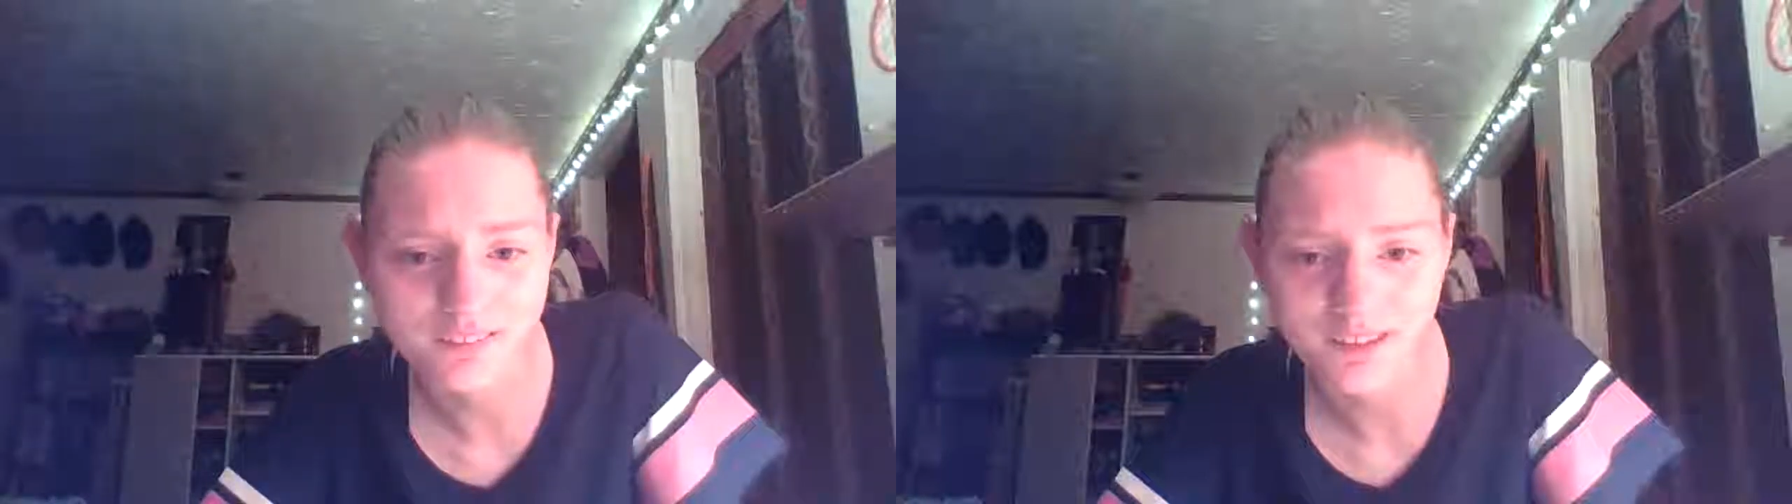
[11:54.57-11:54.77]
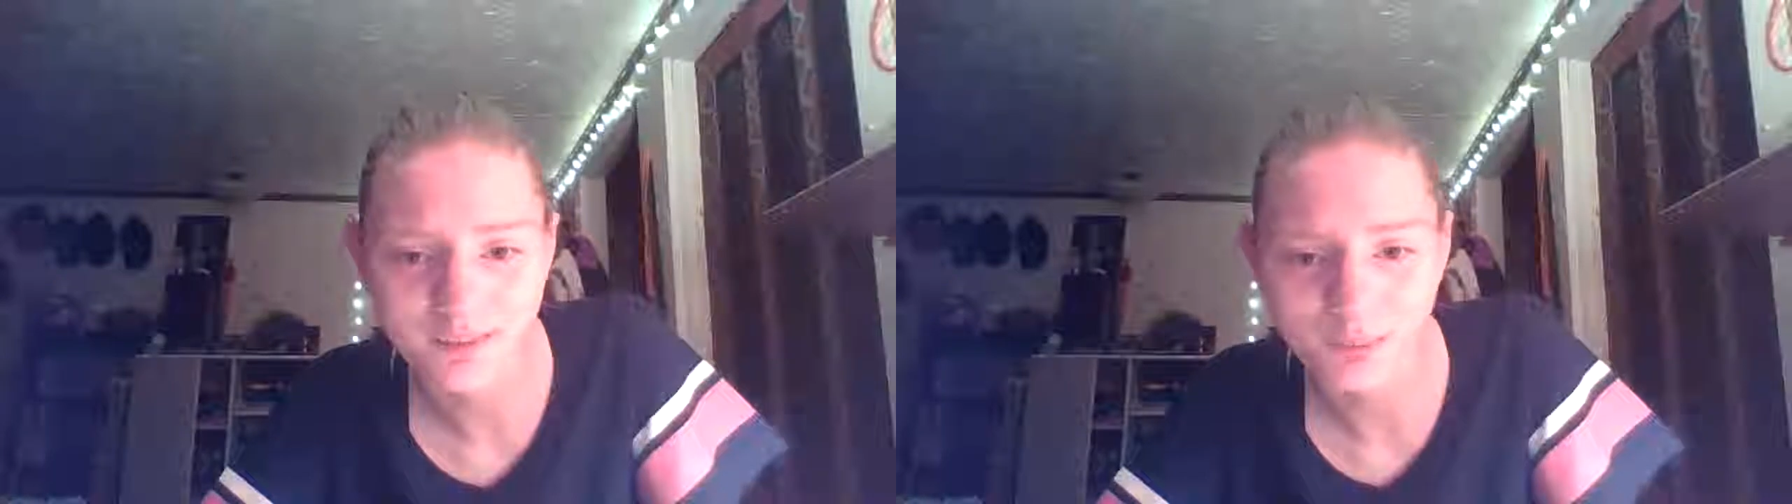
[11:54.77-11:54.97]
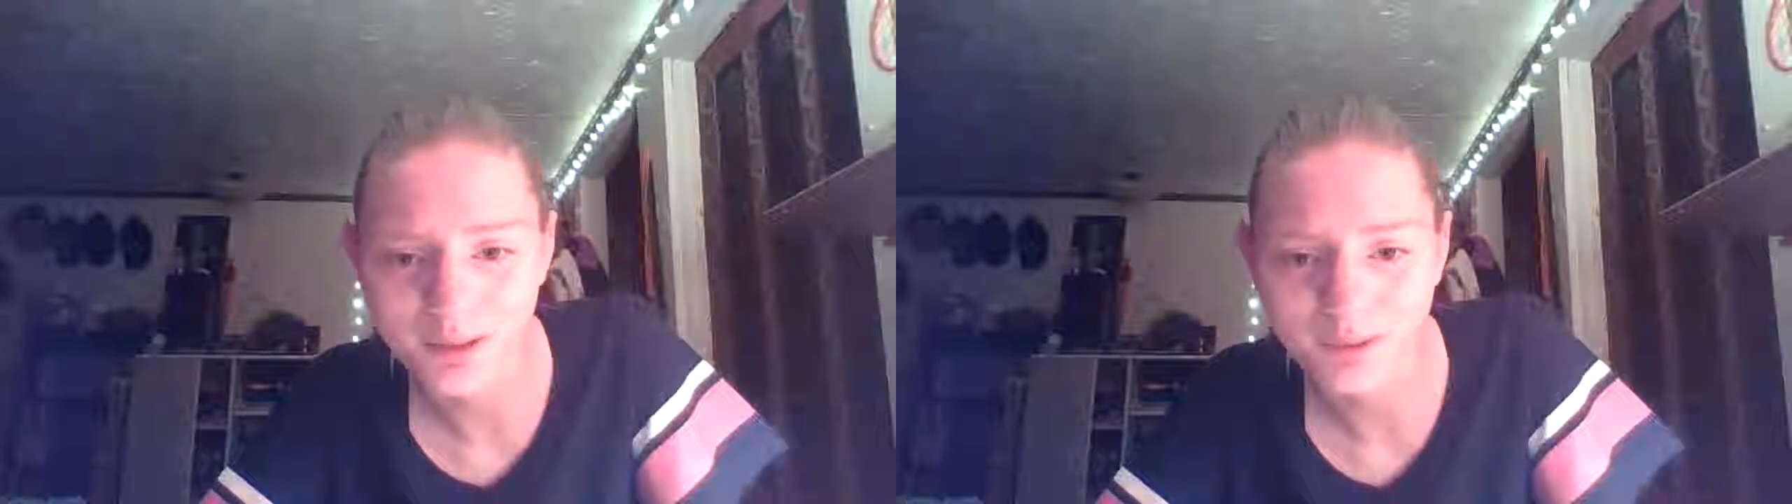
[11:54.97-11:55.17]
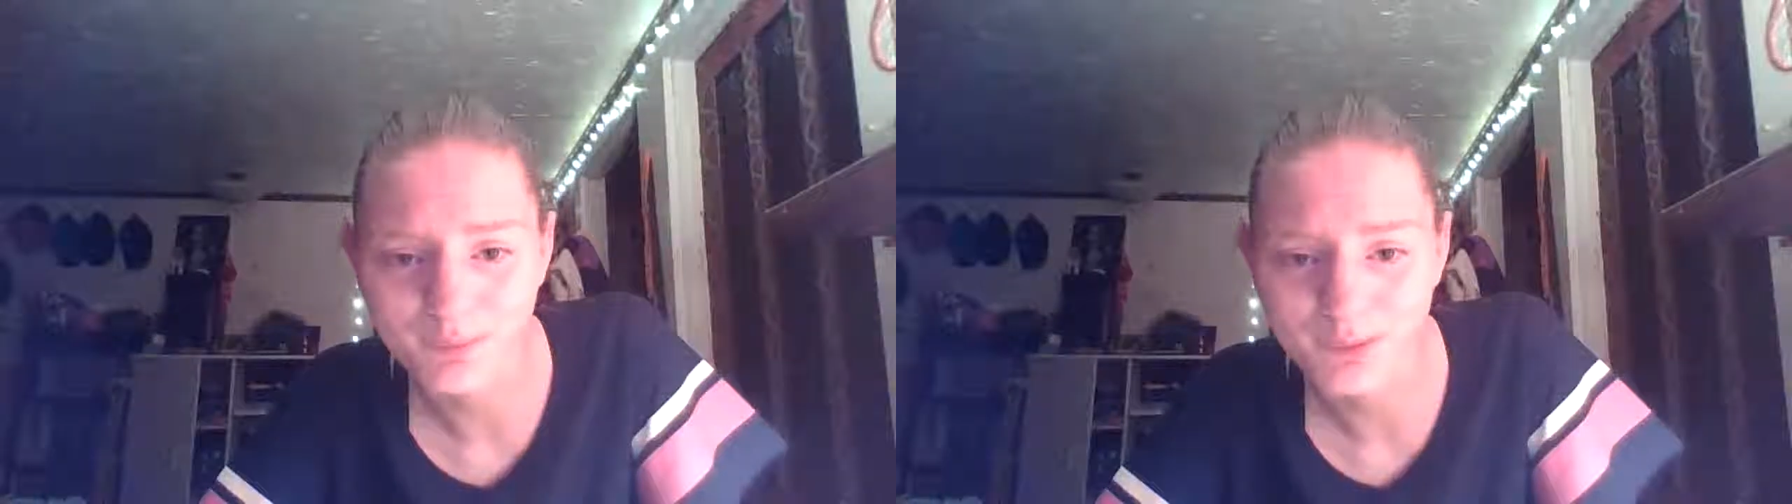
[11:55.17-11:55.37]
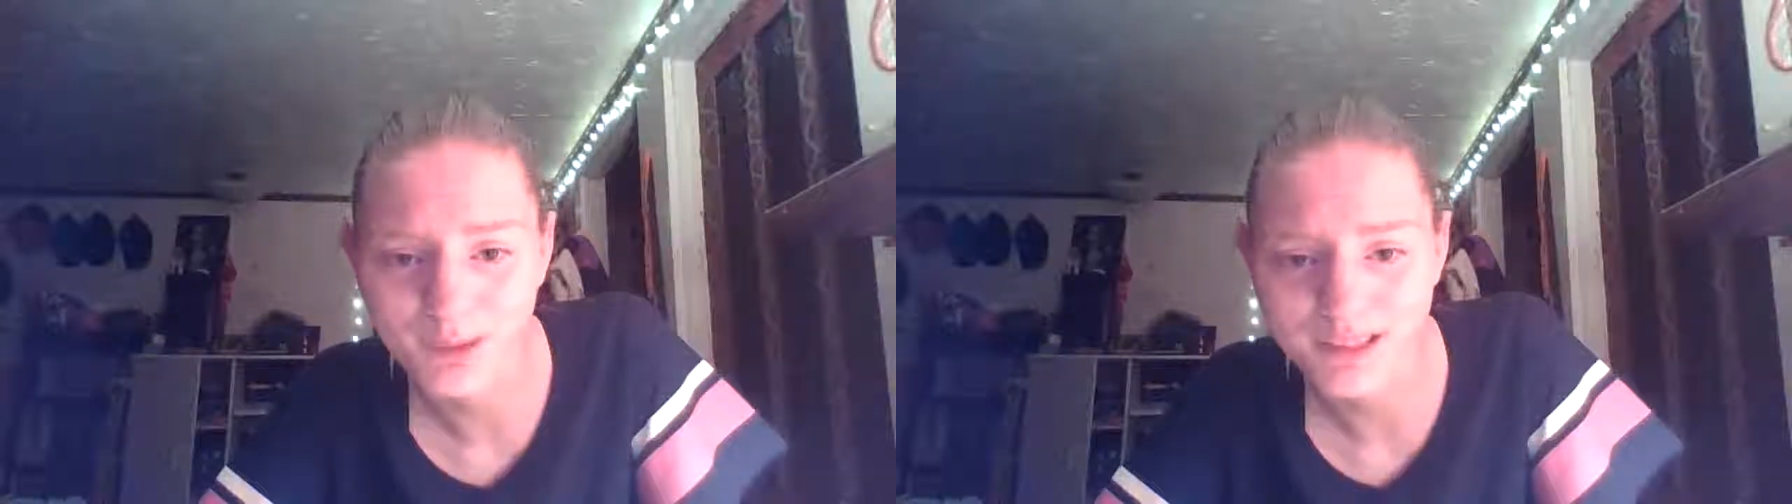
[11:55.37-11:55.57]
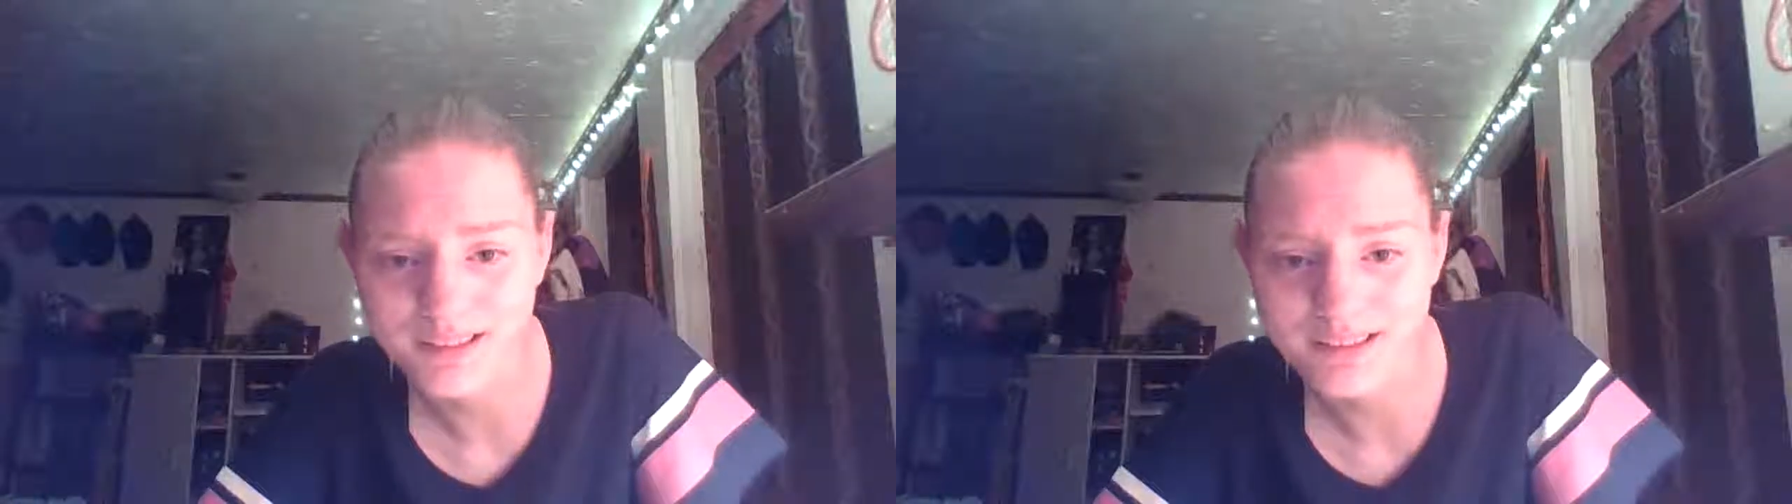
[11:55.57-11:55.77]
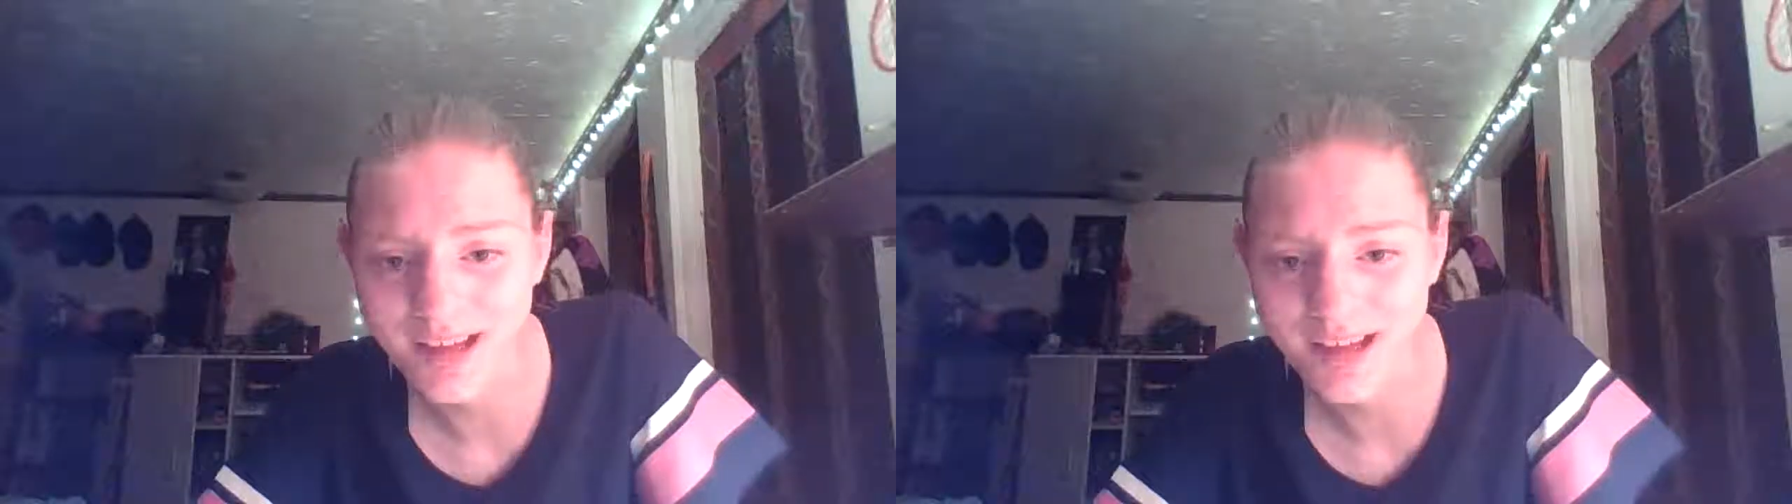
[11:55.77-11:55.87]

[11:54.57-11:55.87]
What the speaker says: like 3 other kids.